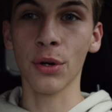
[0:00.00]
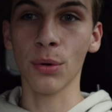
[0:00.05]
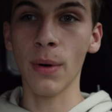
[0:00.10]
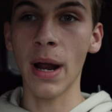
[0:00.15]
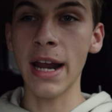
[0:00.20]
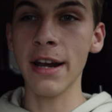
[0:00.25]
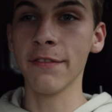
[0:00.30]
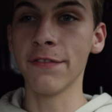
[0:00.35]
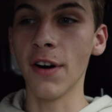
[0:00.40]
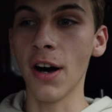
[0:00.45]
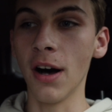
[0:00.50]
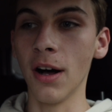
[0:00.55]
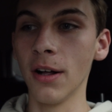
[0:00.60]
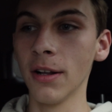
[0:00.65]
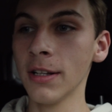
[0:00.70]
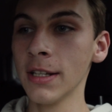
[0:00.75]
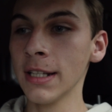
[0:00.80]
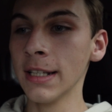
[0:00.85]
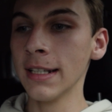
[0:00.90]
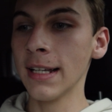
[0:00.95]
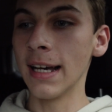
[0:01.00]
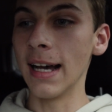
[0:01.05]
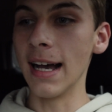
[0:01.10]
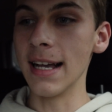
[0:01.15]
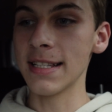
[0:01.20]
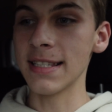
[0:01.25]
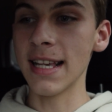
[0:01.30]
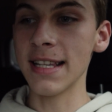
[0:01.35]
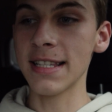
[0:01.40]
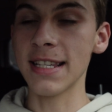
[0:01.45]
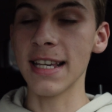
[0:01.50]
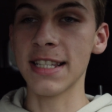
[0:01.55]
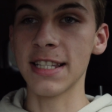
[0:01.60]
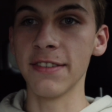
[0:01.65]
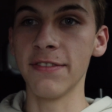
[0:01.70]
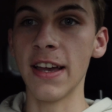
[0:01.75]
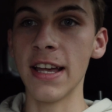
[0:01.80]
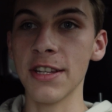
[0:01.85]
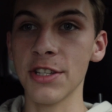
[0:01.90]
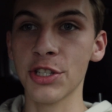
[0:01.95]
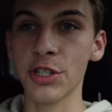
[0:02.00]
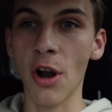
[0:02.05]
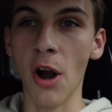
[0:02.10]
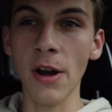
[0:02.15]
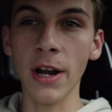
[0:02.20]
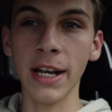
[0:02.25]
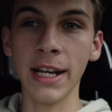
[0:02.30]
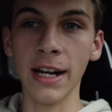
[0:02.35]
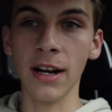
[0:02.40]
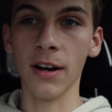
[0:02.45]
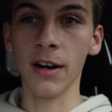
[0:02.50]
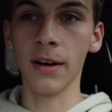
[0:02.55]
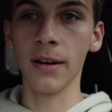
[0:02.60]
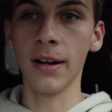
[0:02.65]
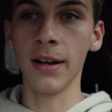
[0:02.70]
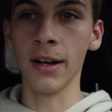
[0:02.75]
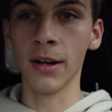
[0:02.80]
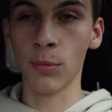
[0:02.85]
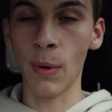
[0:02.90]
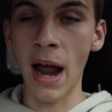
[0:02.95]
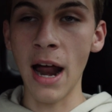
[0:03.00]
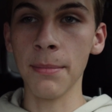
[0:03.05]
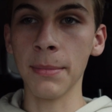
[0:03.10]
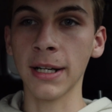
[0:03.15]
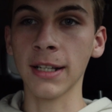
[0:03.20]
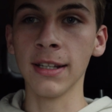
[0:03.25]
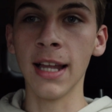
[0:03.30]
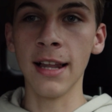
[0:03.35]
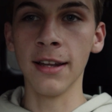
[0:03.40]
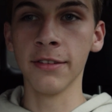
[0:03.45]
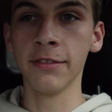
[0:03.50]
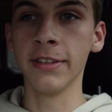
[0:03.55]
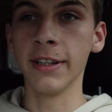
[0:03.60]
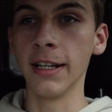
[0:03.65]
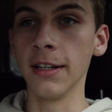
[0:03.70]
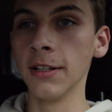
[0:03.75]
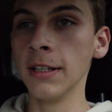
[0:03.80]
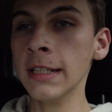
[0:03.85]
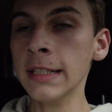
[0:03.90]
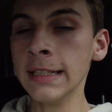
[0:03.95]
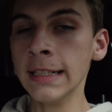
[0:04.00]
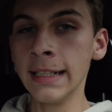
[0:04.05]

of rainfall uh, since this event started here around McClellanville